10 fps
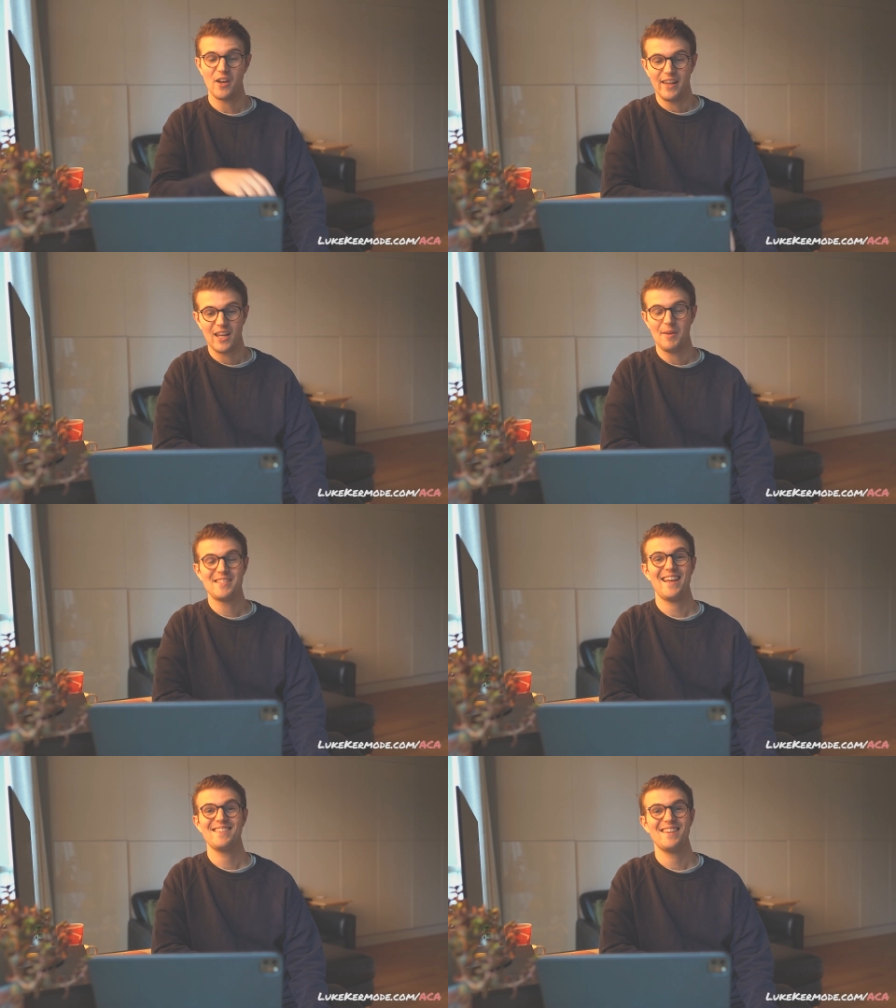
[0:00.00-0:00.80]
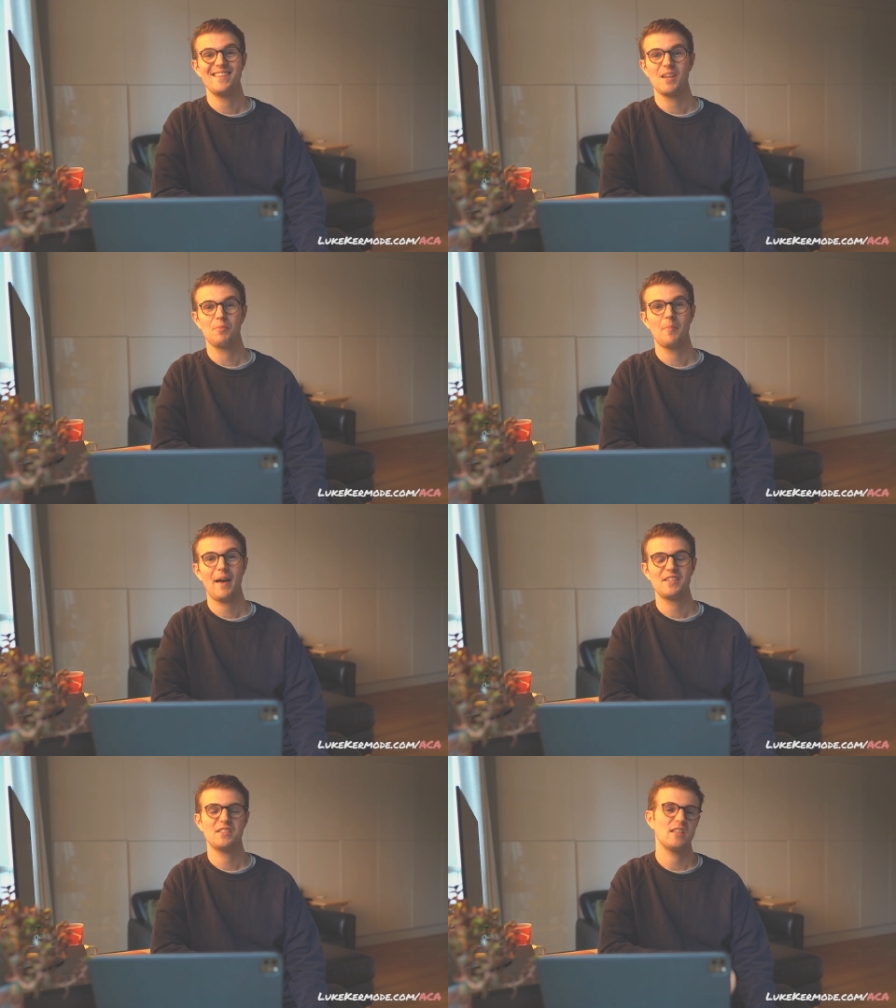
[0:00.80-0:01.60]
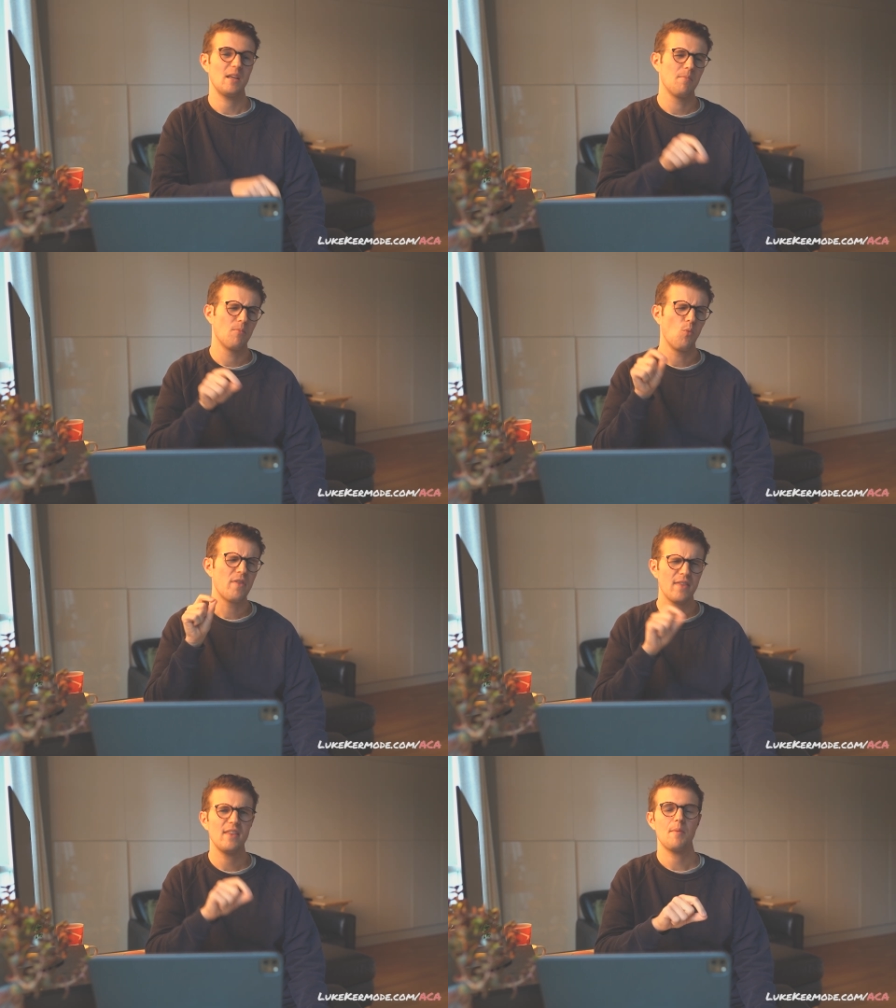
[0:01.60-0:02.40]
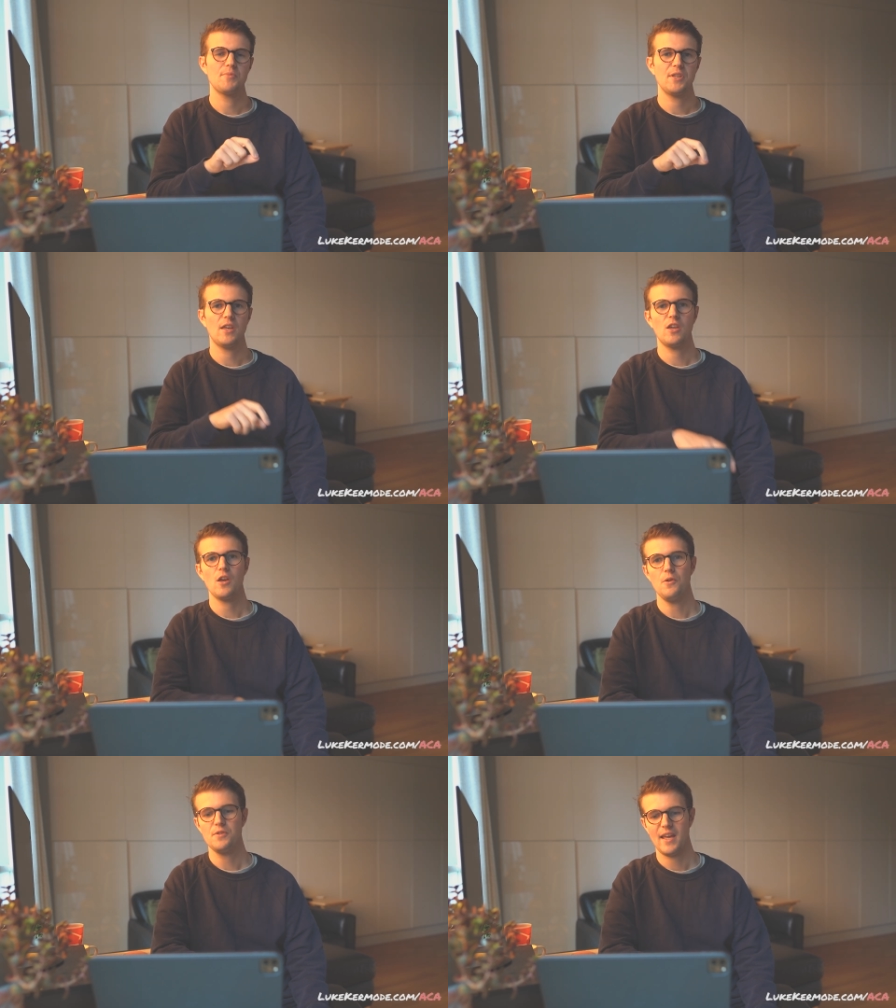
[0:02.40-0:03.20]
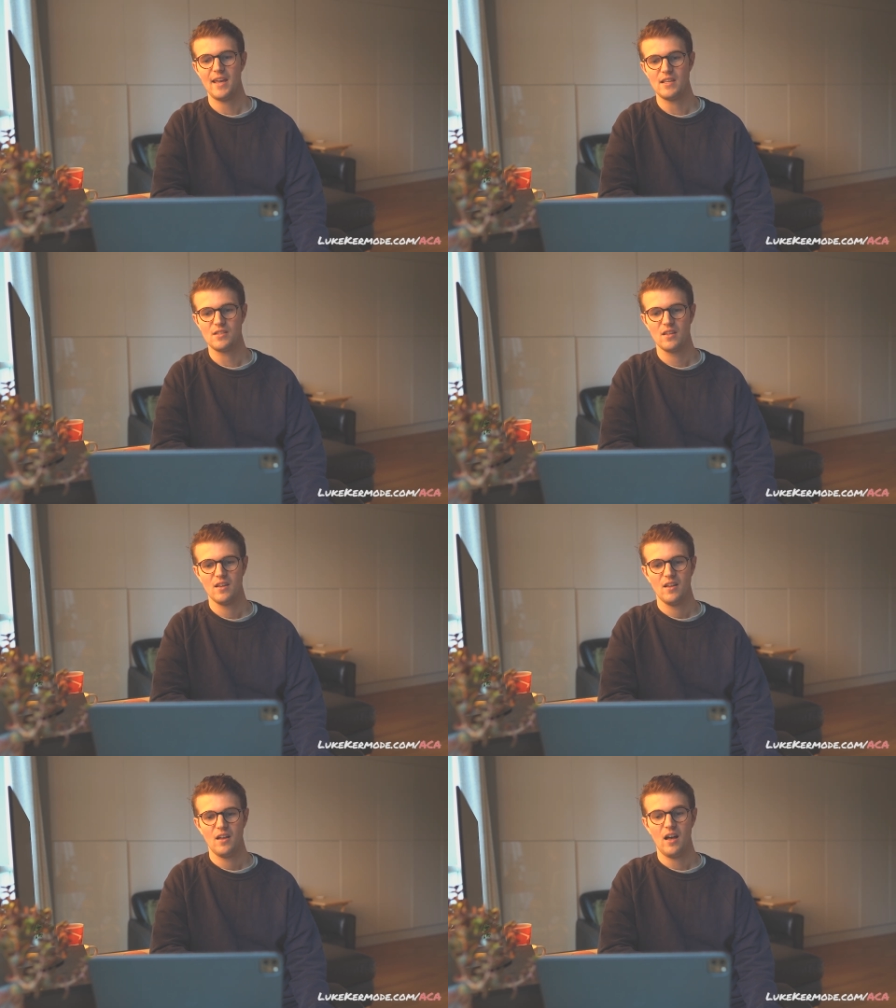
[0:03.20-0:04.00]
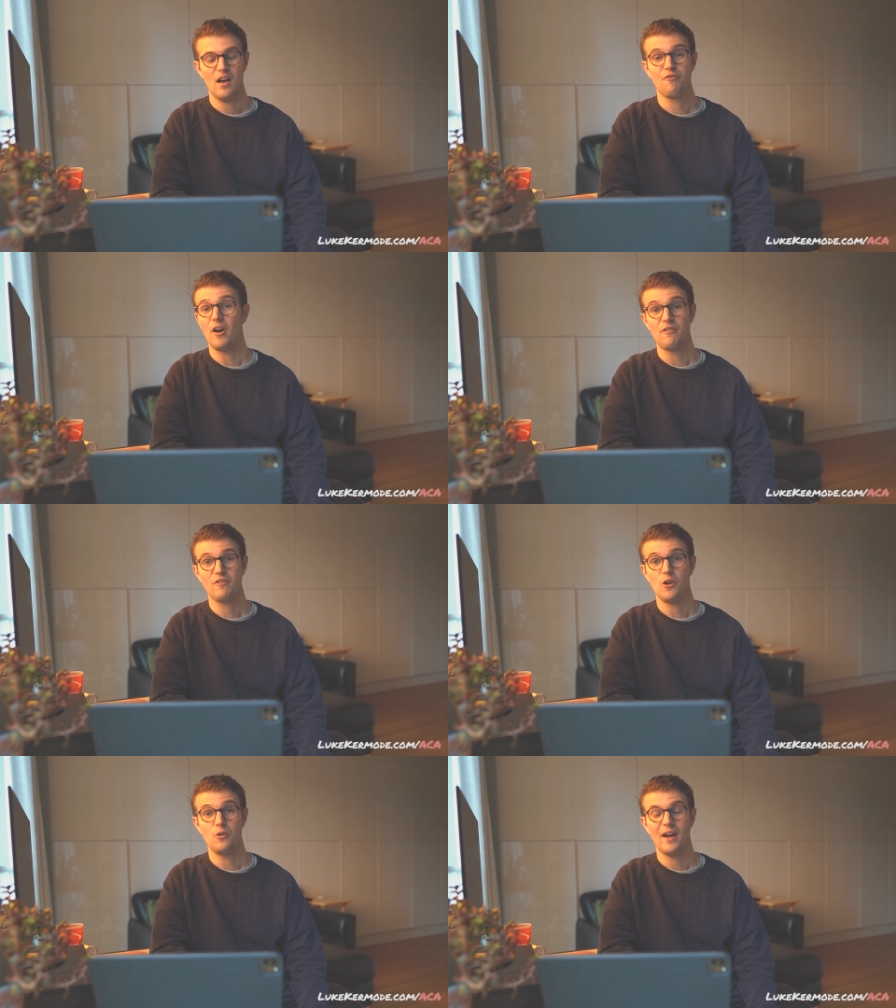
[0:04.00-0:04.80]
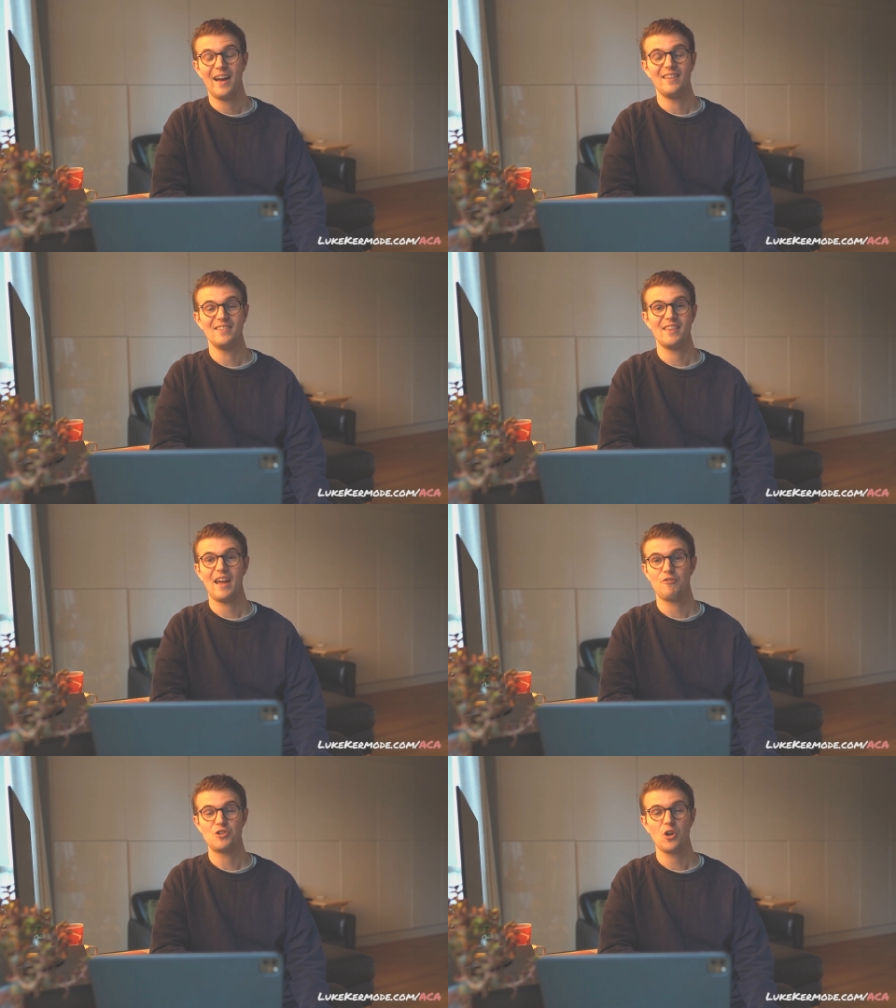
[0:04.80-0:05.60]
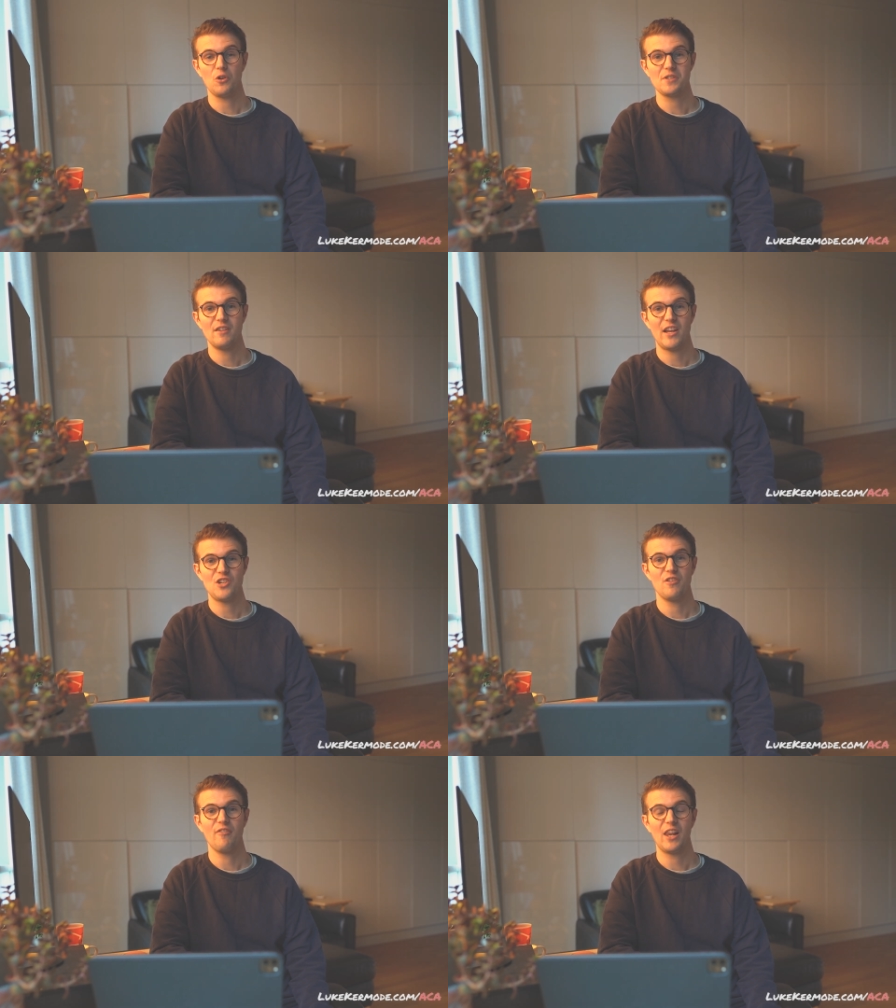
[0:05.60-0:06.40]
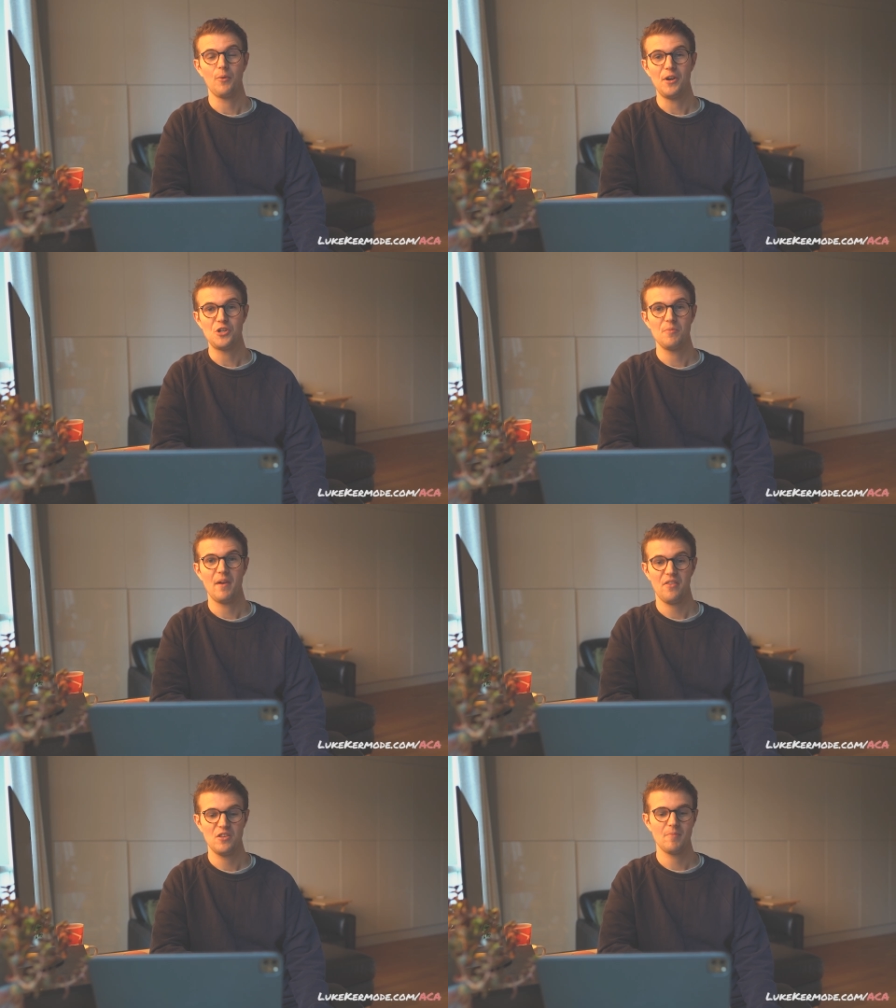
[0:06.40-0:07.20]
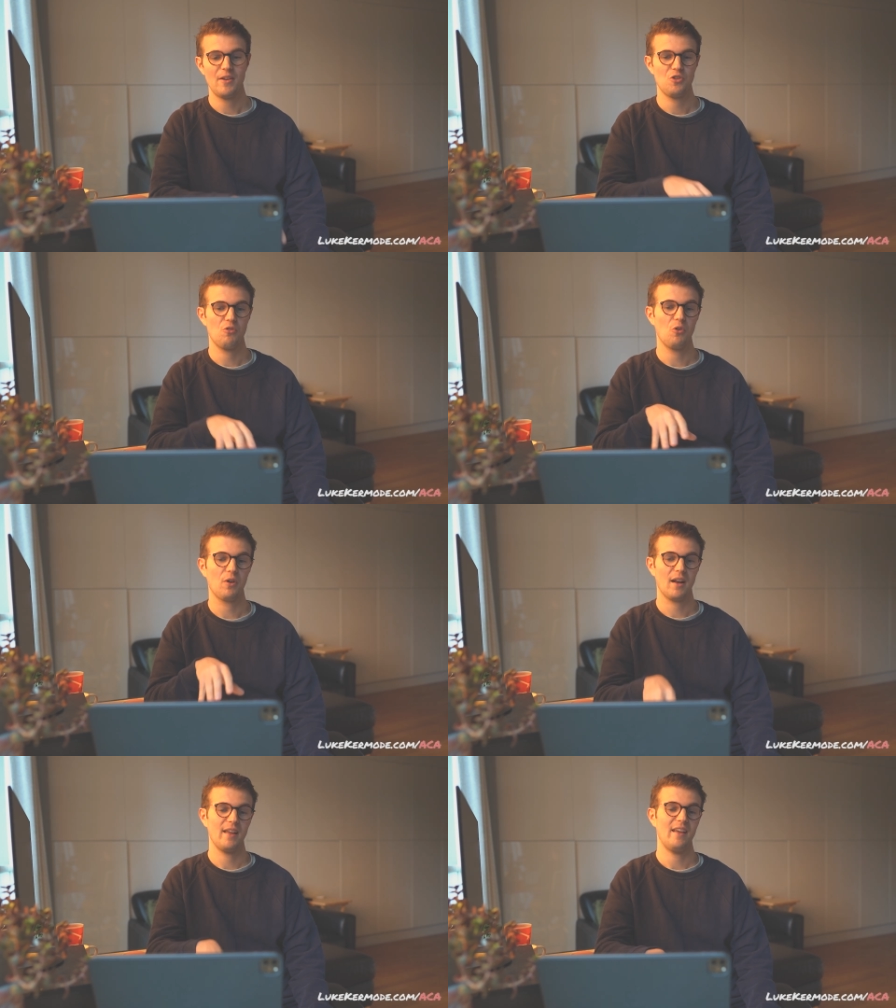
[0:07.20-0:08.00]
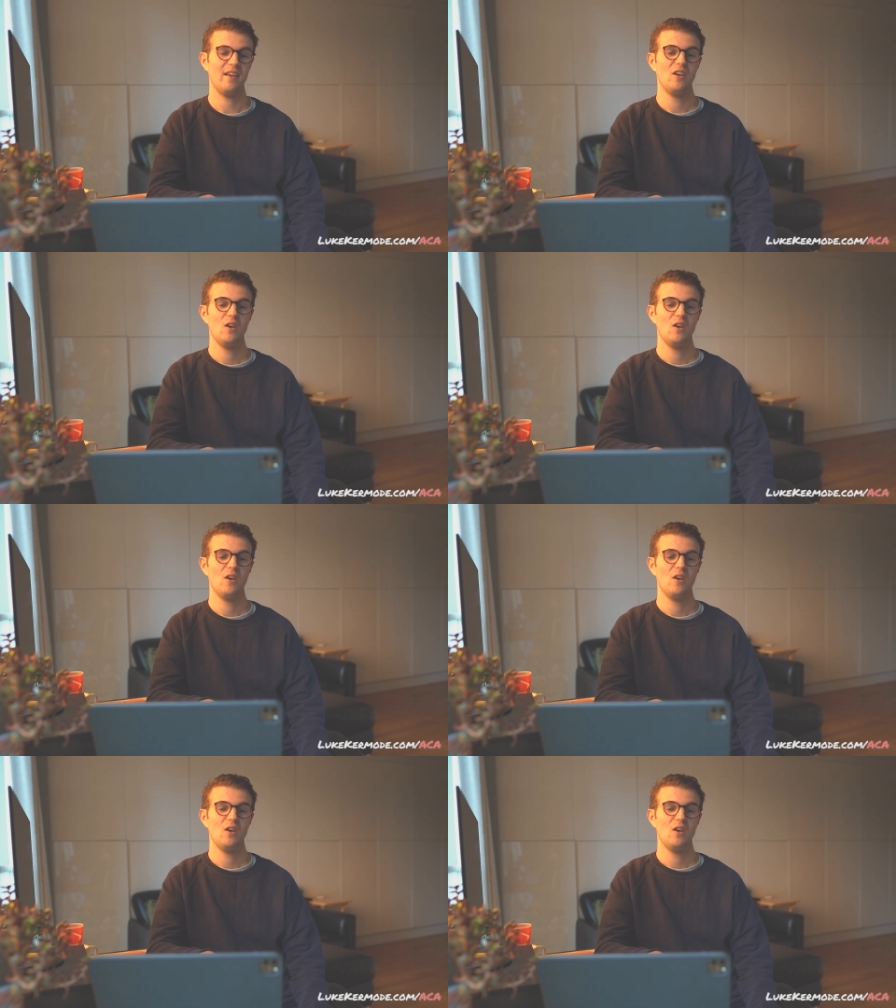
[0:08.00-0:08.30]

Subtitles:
certainly going to be tested in some capacity within the MCQs is FIFO and the average cost inventory valuation method. So make sure you're clear